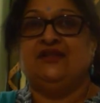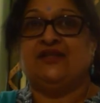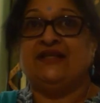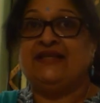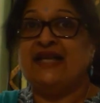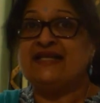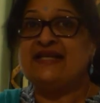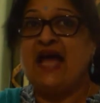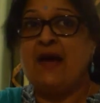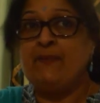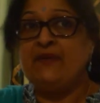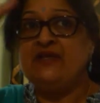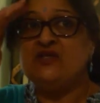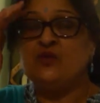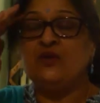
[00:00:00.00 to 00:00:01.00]
Okay, that
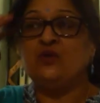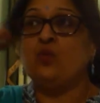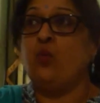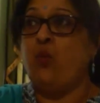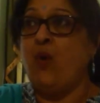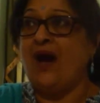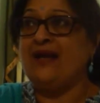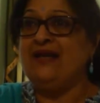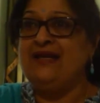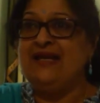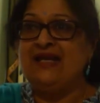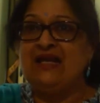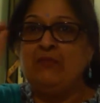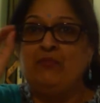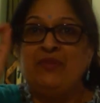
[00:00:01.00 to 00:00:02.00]
happens with one
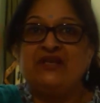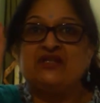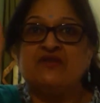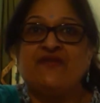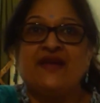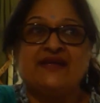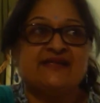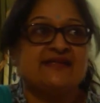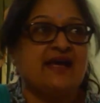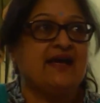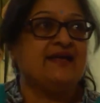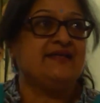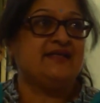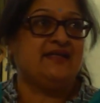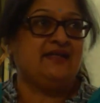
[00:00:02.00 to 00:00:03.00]
little bit of
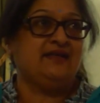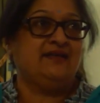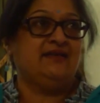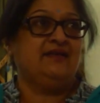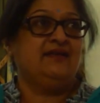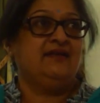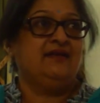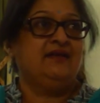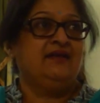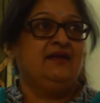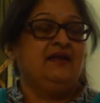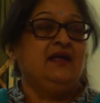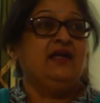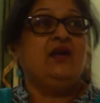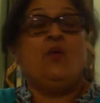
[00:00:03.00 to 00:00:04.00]
anxiety.
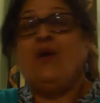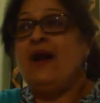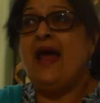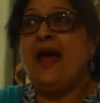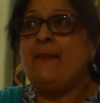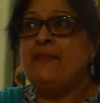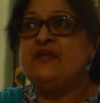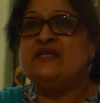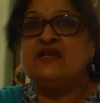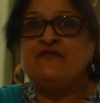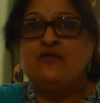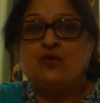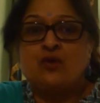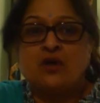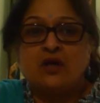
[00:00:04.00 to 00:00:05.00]
Now happens
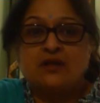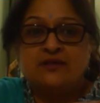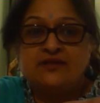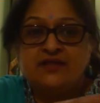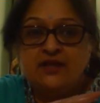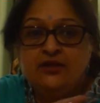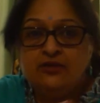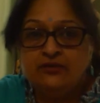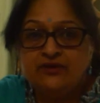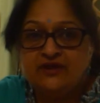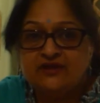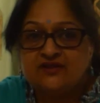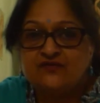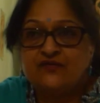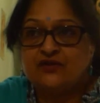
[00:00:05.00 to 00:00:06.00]
if you continue
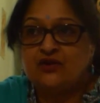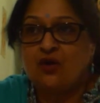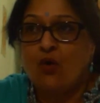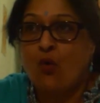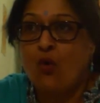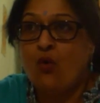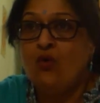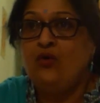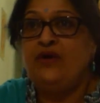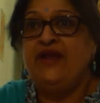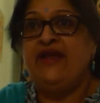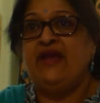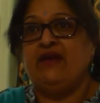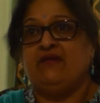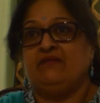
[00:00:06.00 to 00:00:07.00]
this for the whole
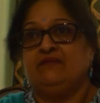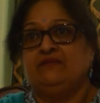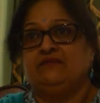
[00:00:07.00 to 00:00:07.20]
day?